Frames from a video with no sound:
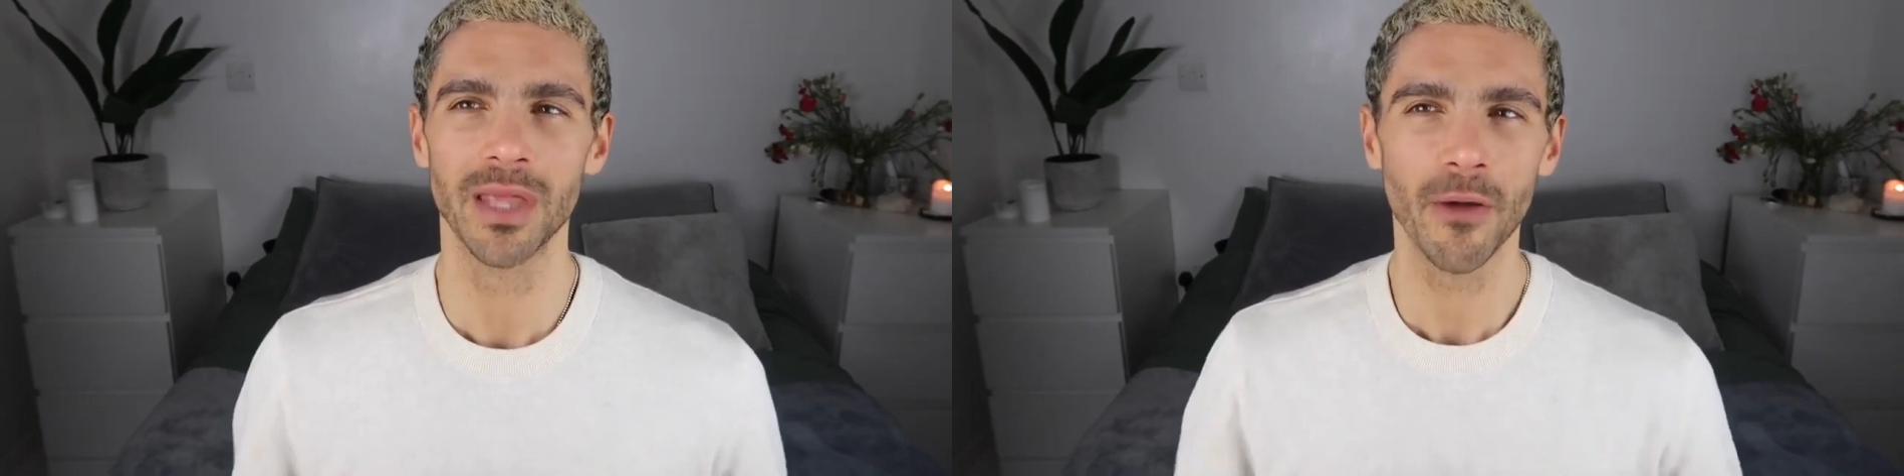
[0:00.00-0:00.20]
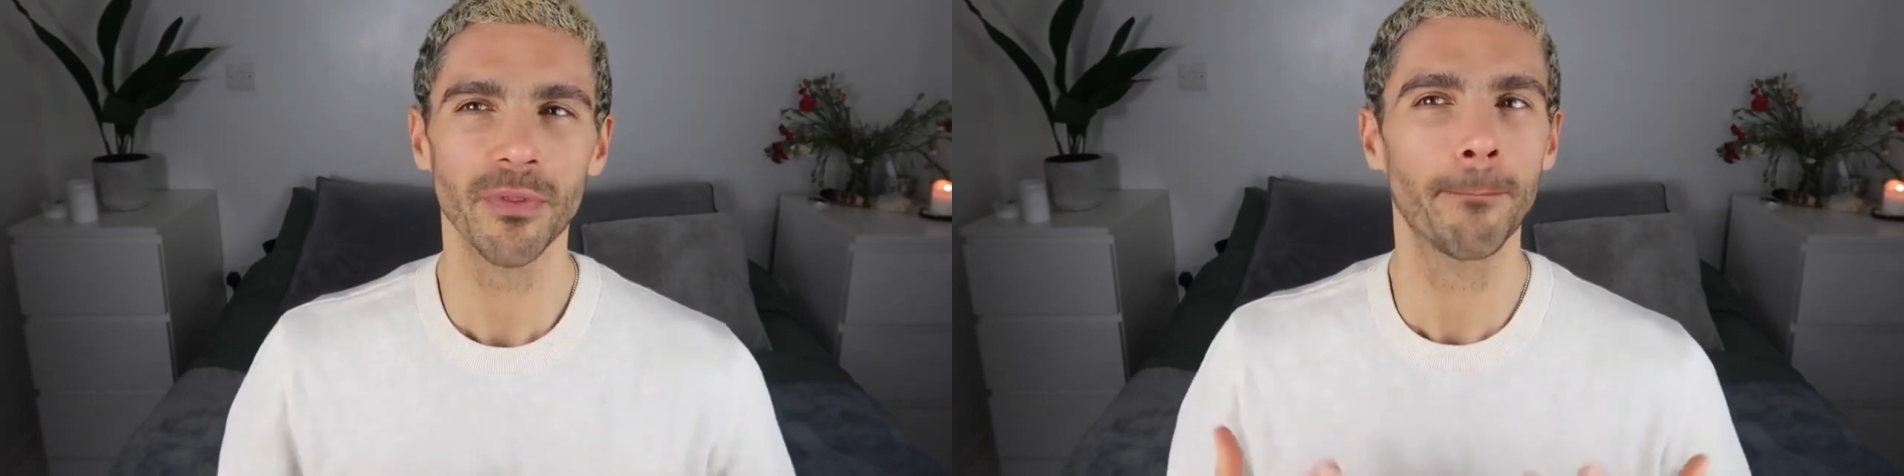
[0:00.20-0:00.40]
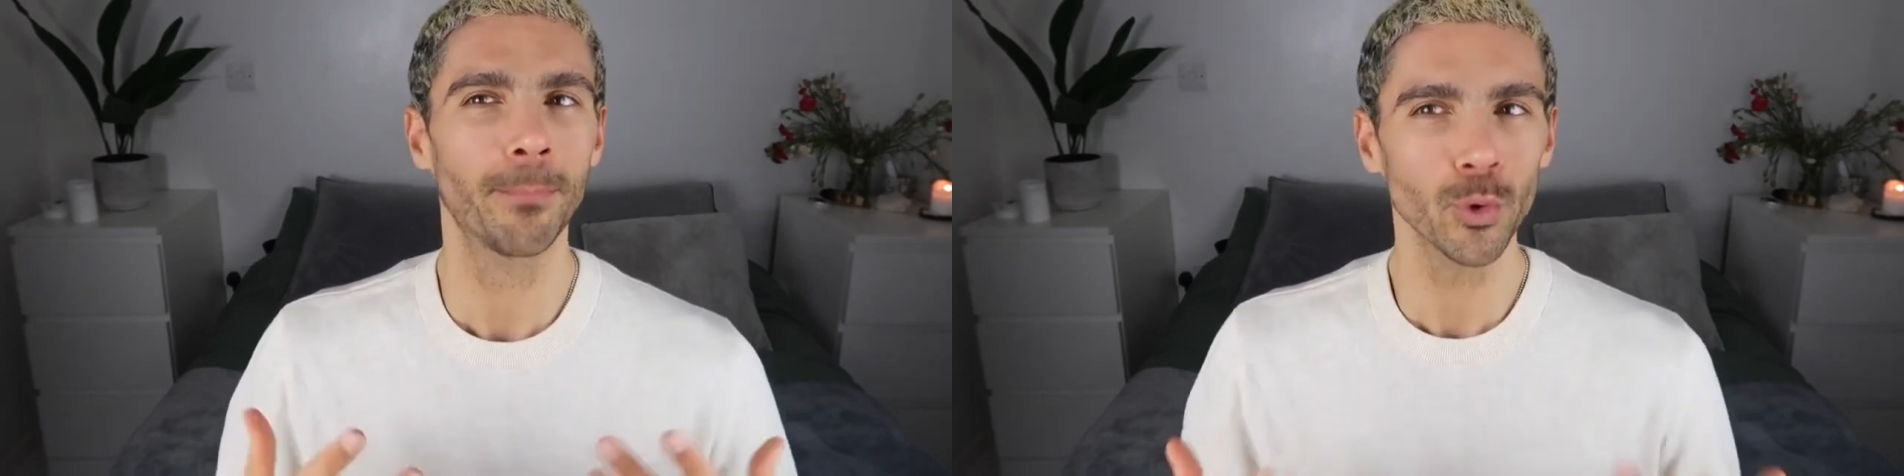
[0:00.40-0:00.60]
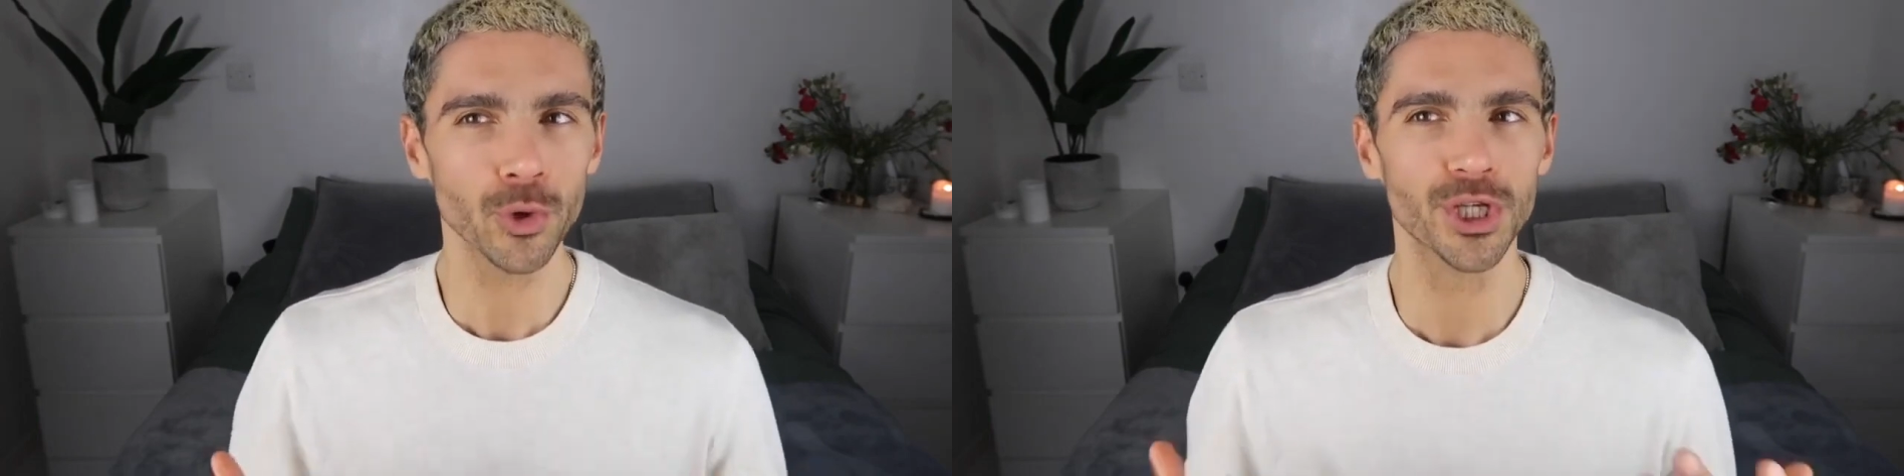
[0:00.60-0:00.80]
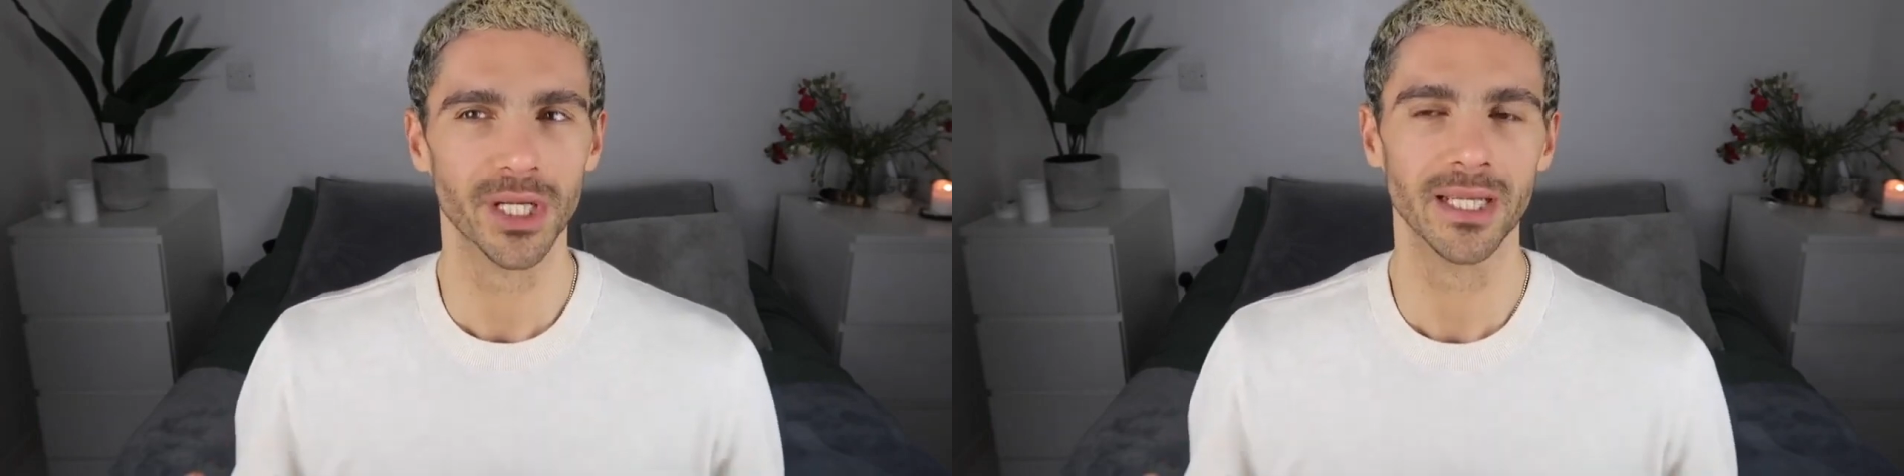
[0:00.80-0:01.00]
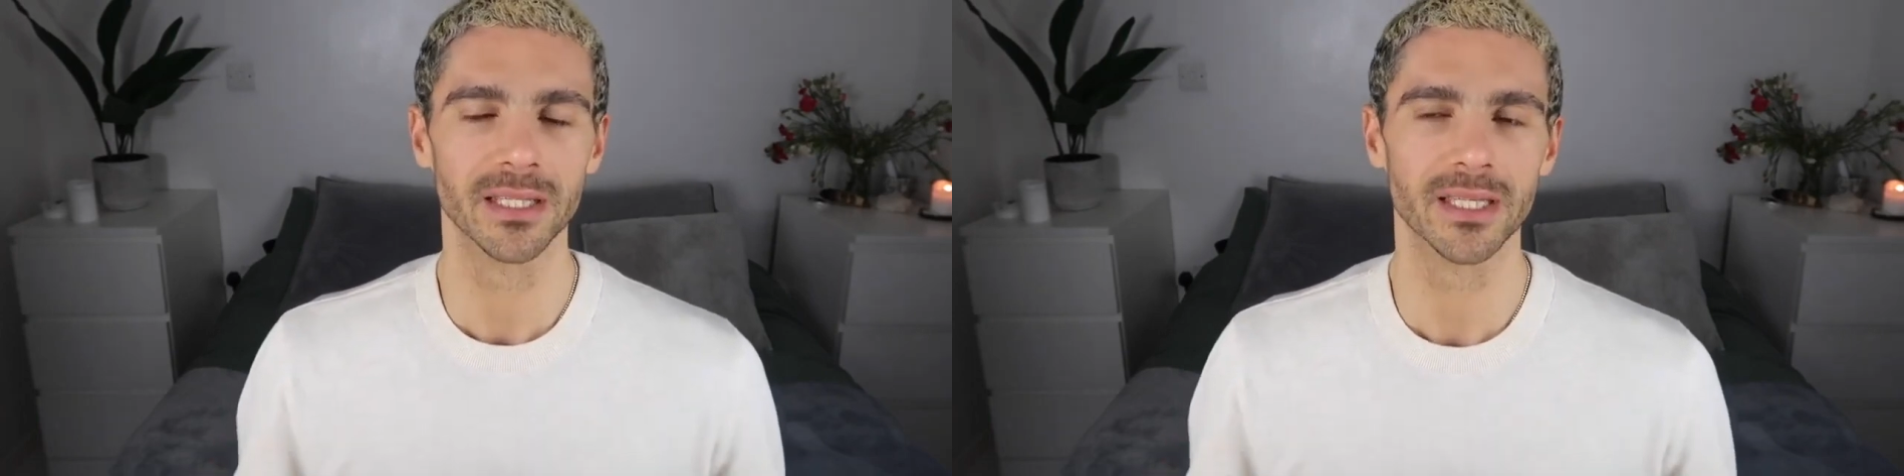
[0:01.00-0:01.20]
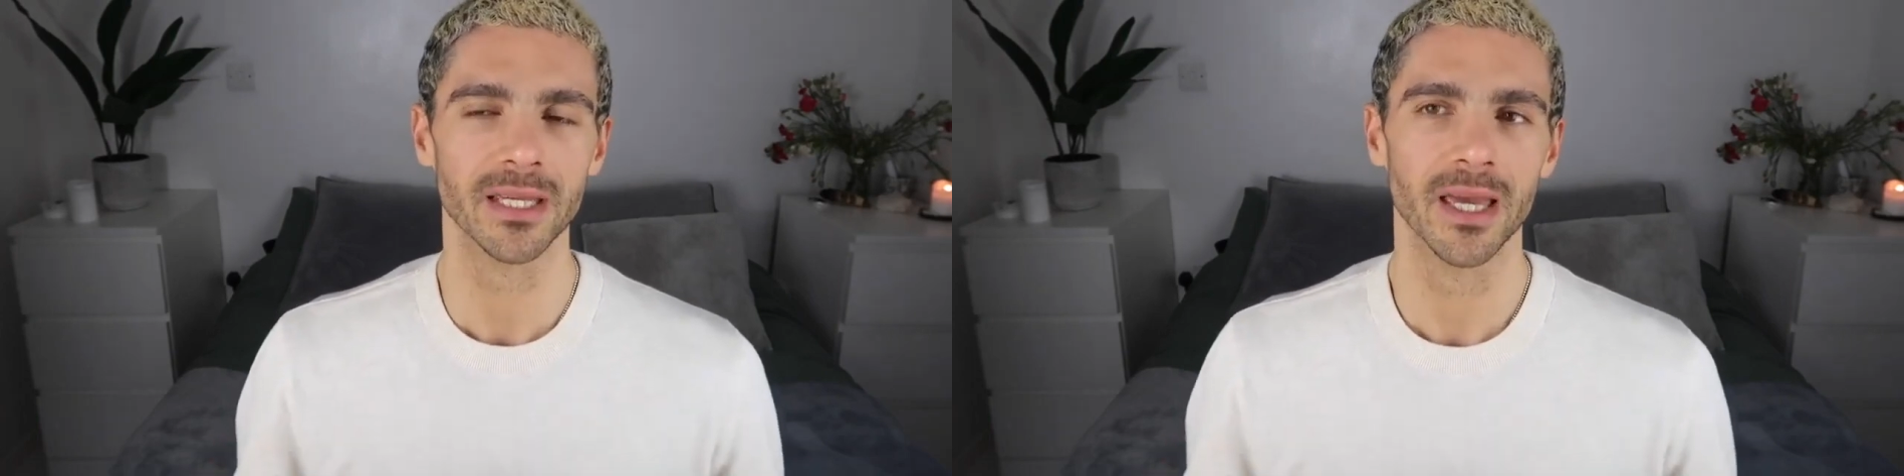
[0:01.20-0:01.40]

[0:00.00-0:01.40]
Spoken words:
without the bullshit